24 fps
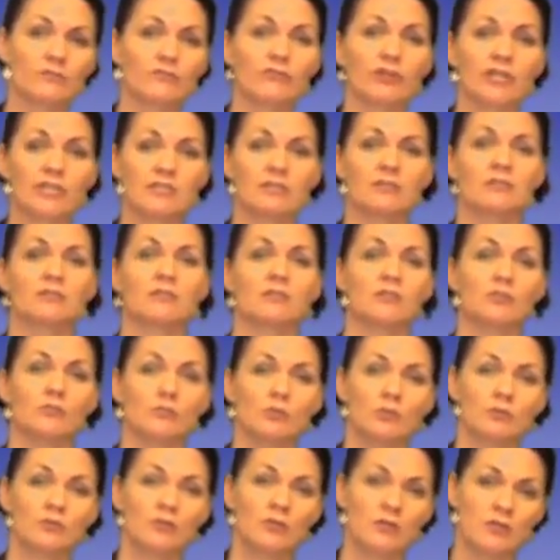are phrases that you
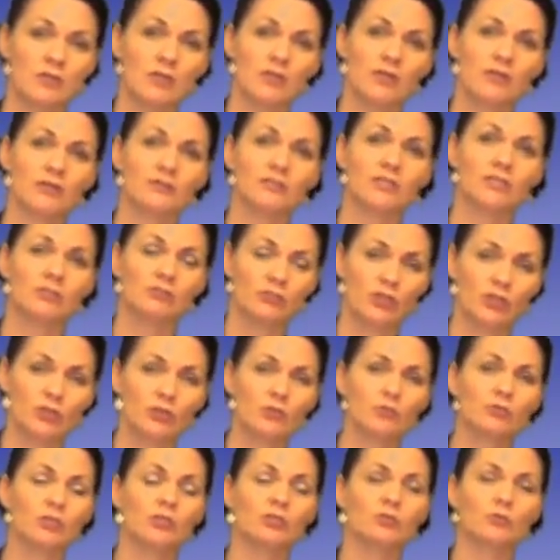can learn and
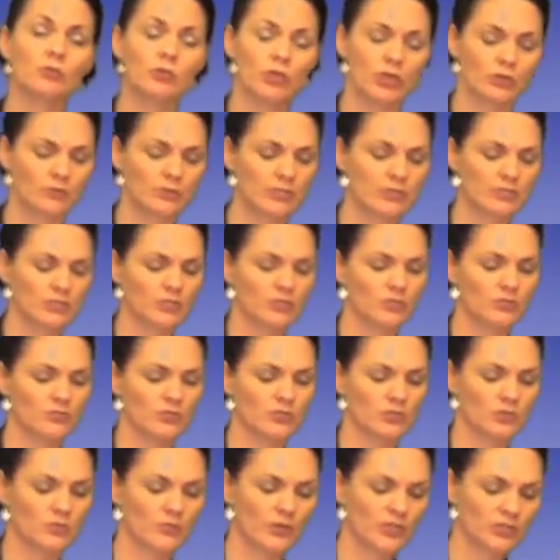know that you're going to
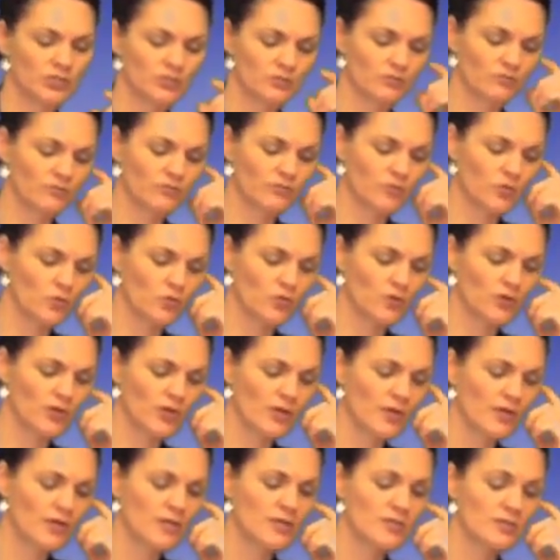use in question 4.
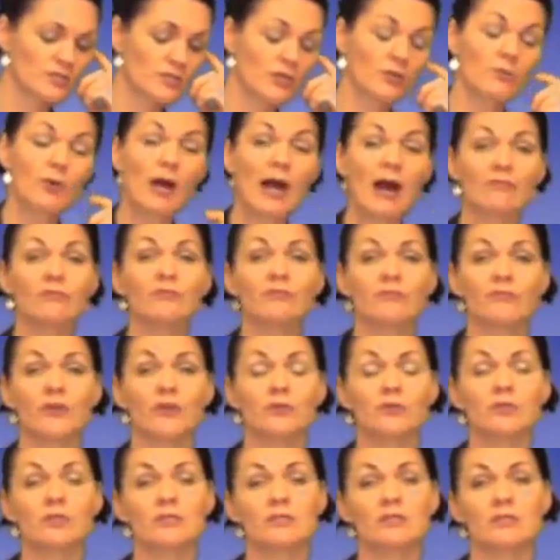So have a
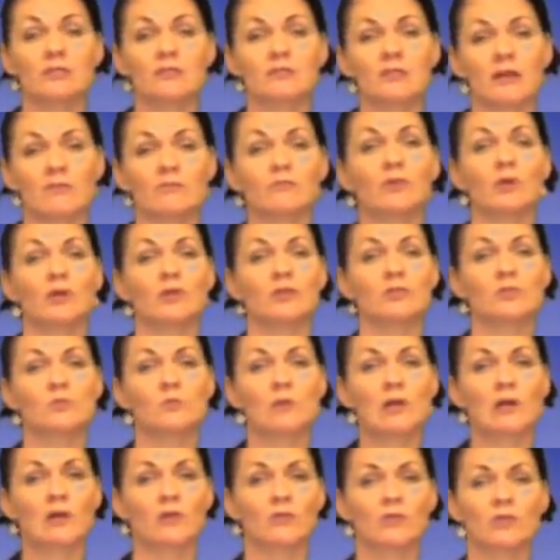focused example as
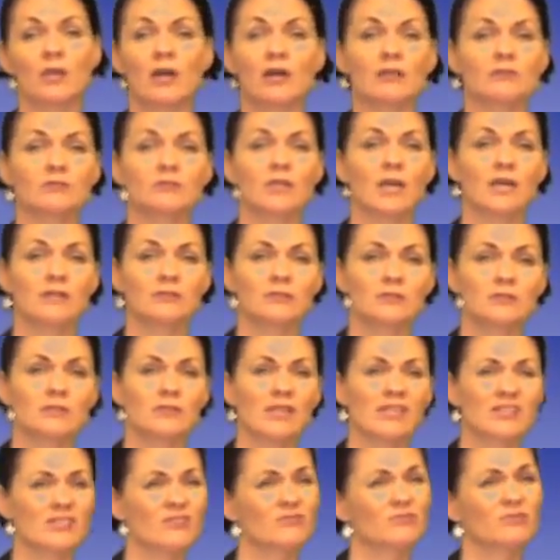well, and
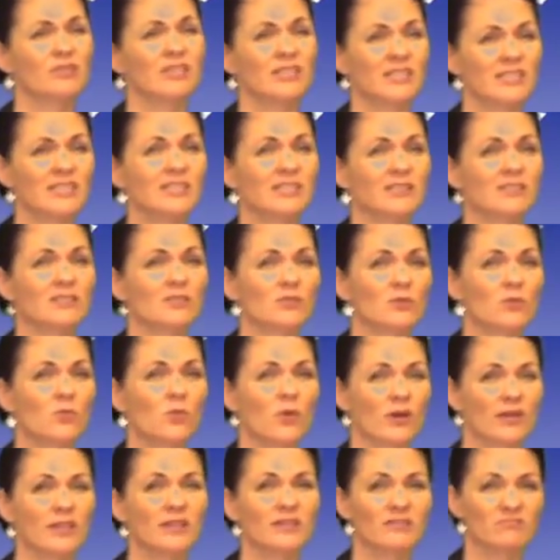that's a really
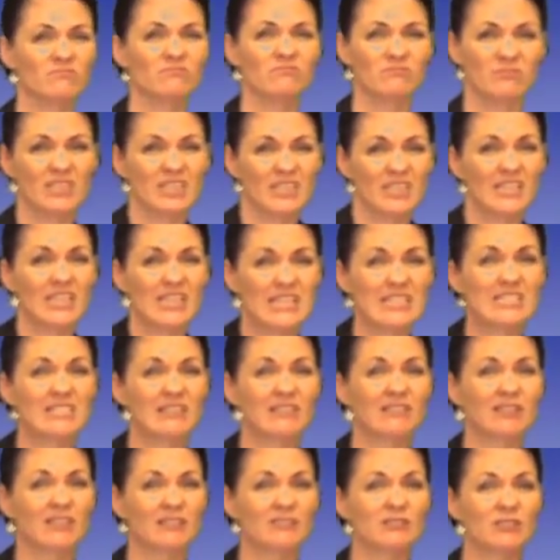quite a
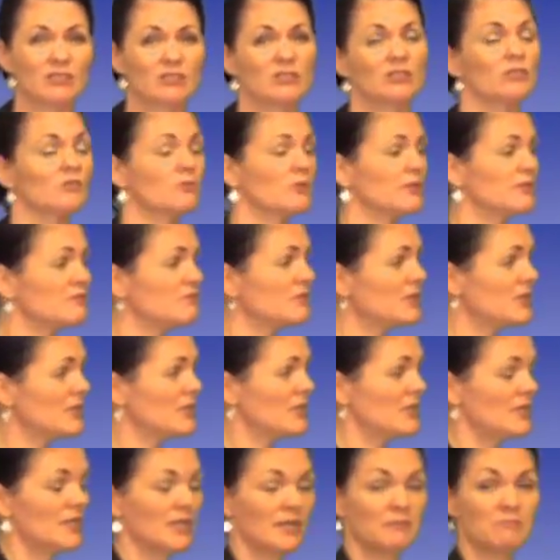easy thing to do
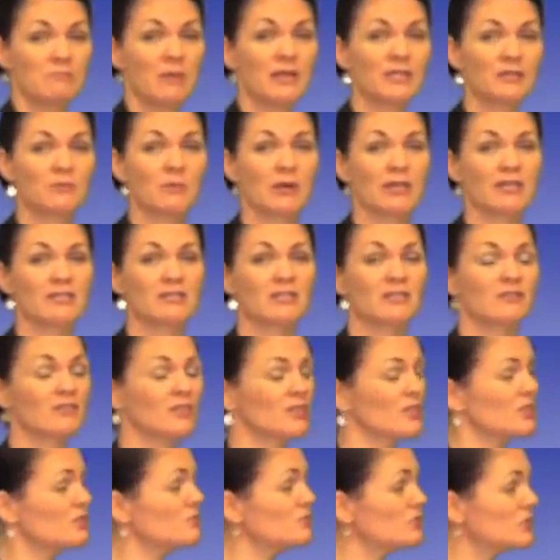in many ways, in
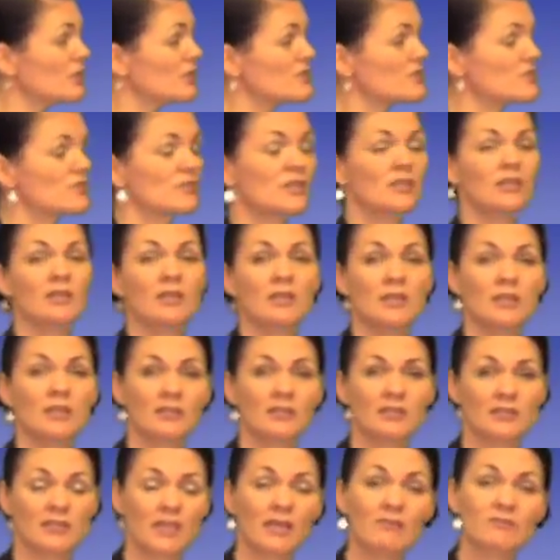that you just
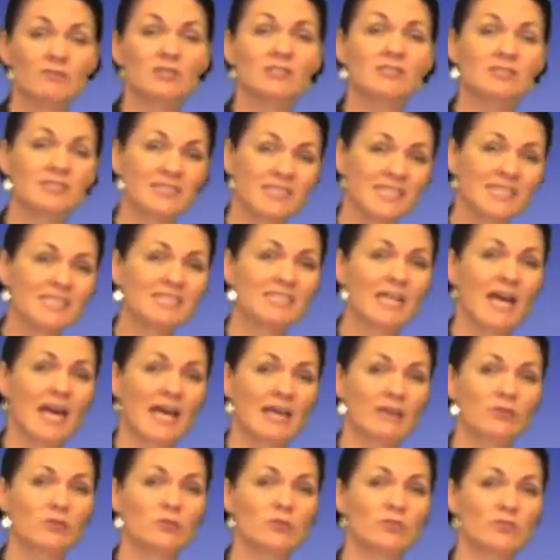give the
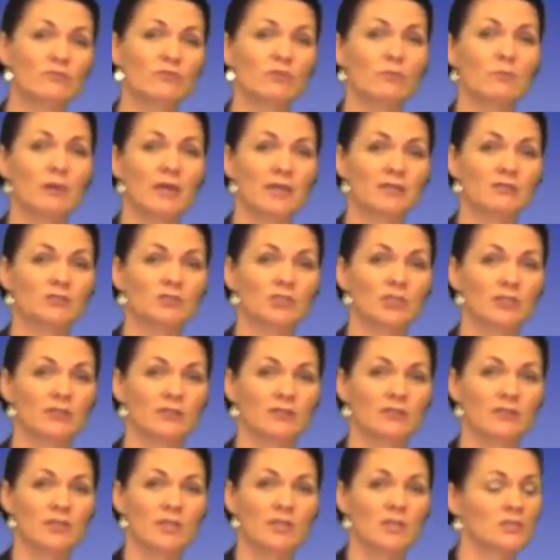details of the picture.
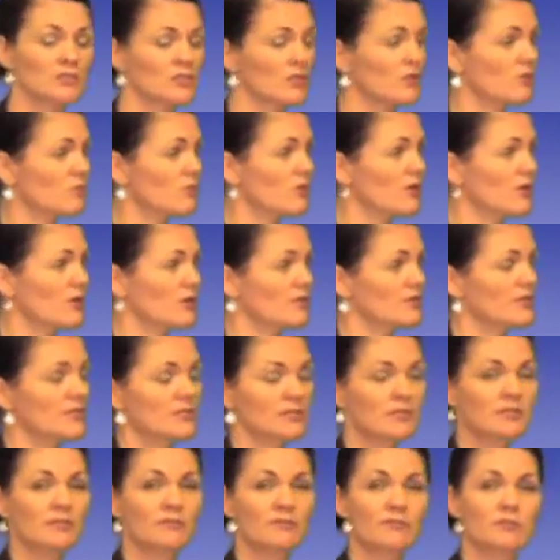So
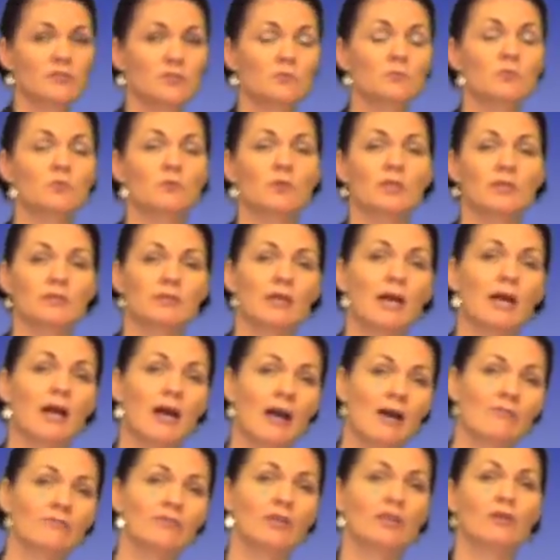there's a difference between
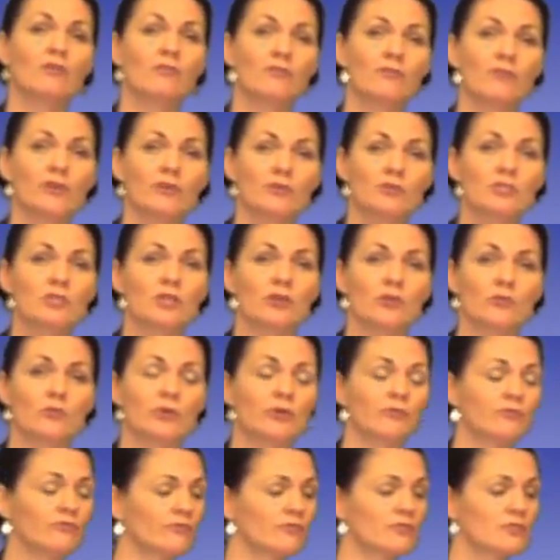having a photo
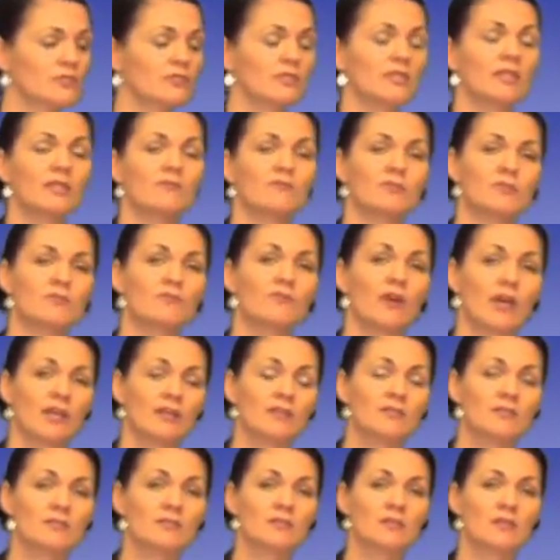of Steve's
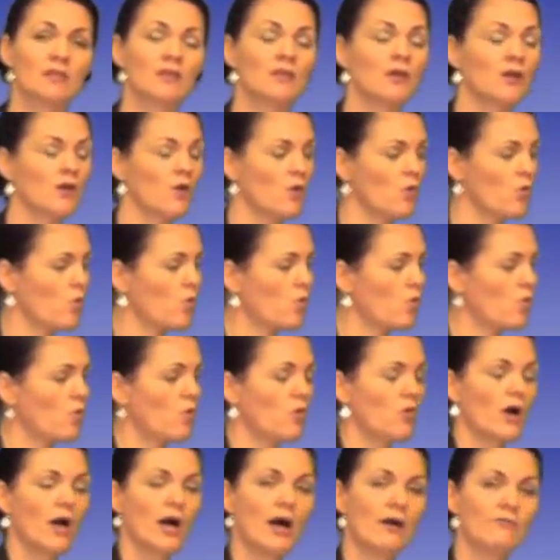face
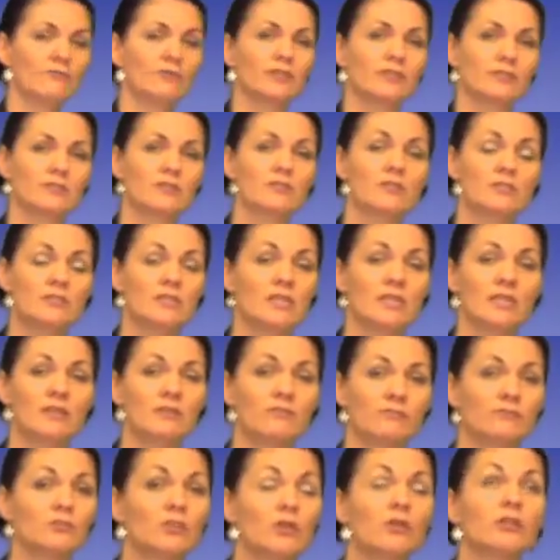or having
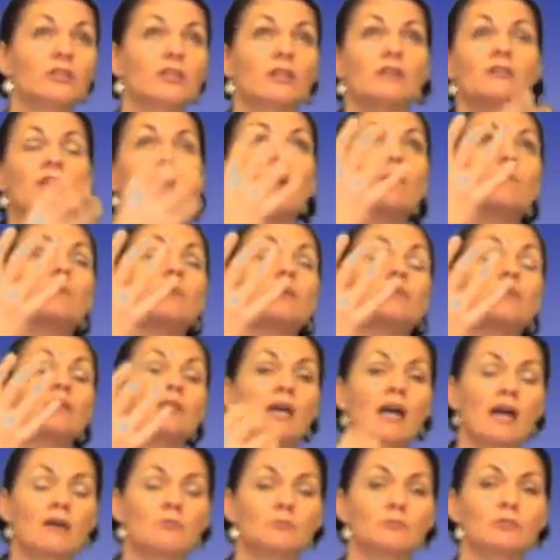Steve looking up at the
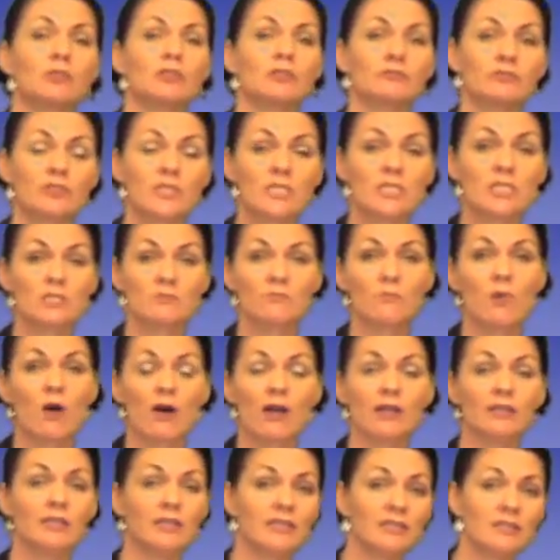camera and
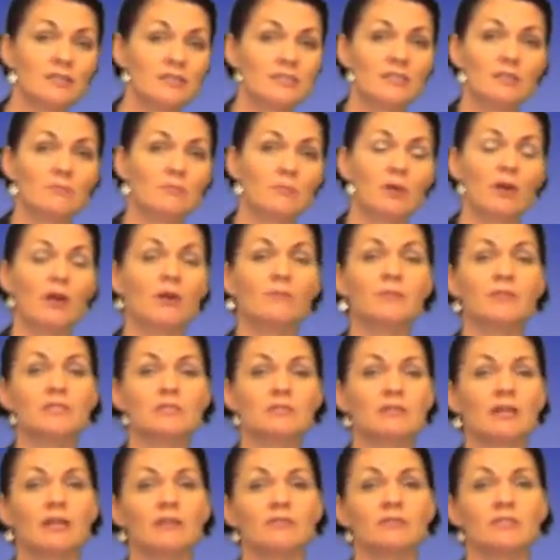smiling as he
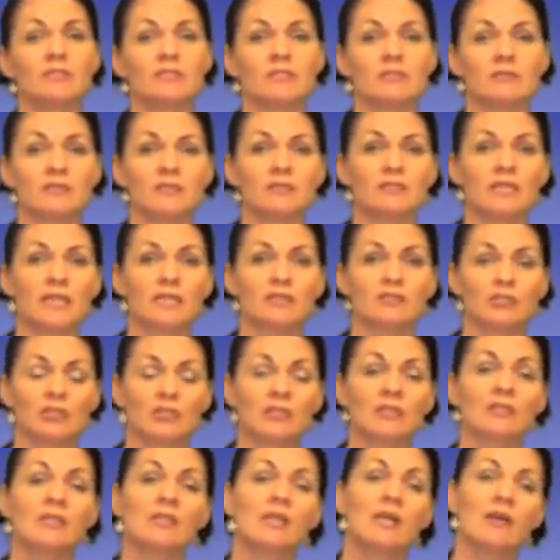plummets down into the
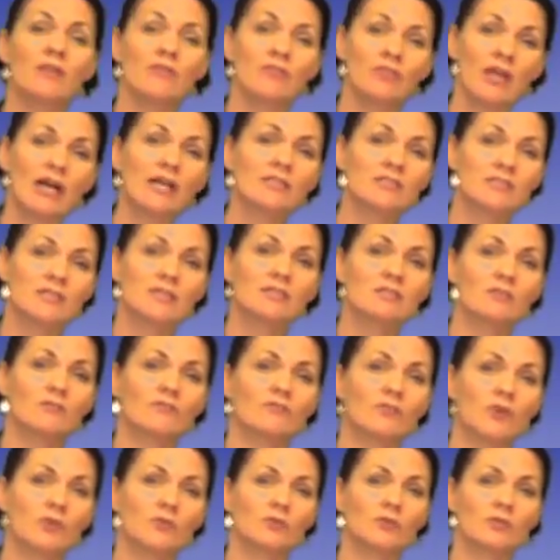danger. That is a
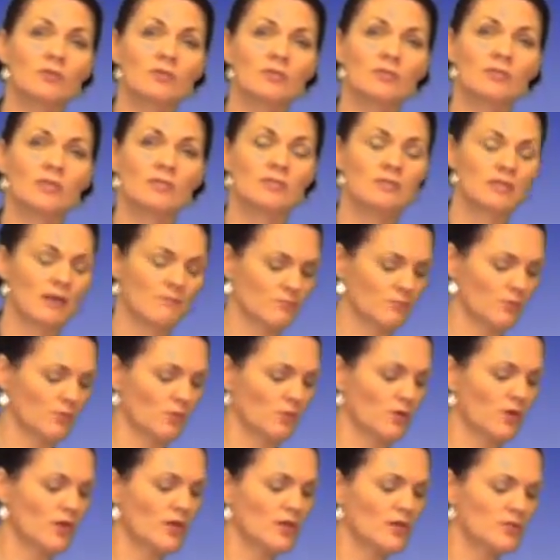focused
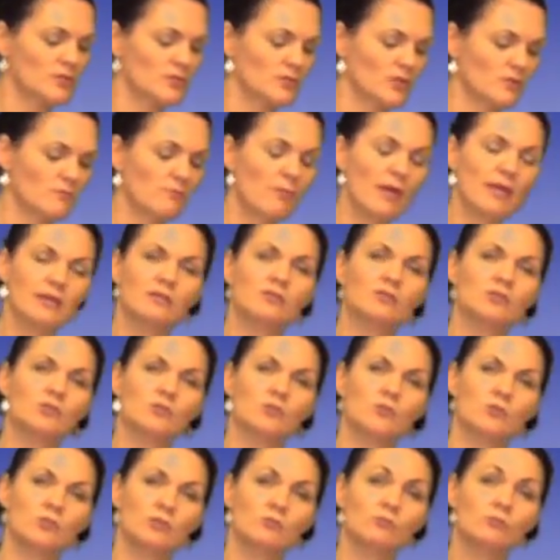example. So making
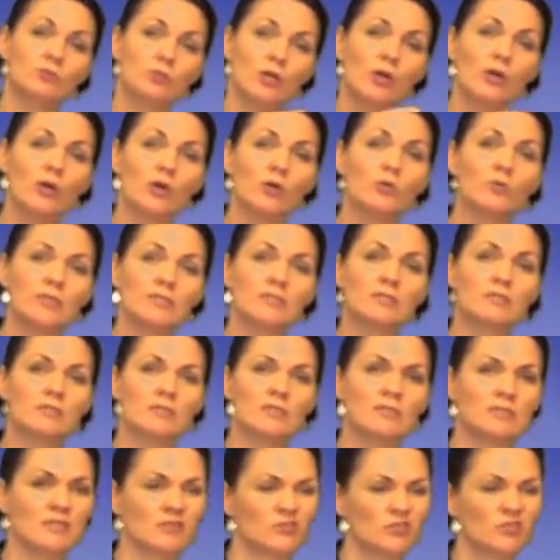sure you go into
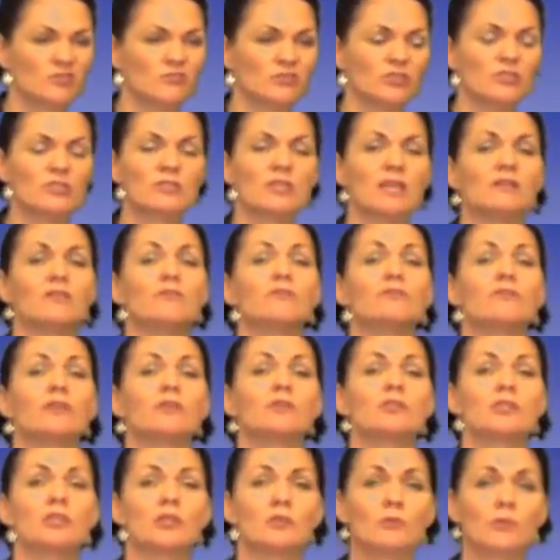detail, don't just say the
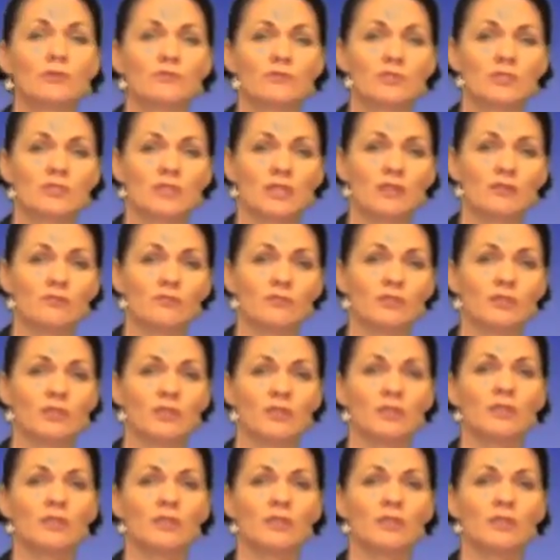photo of Steve.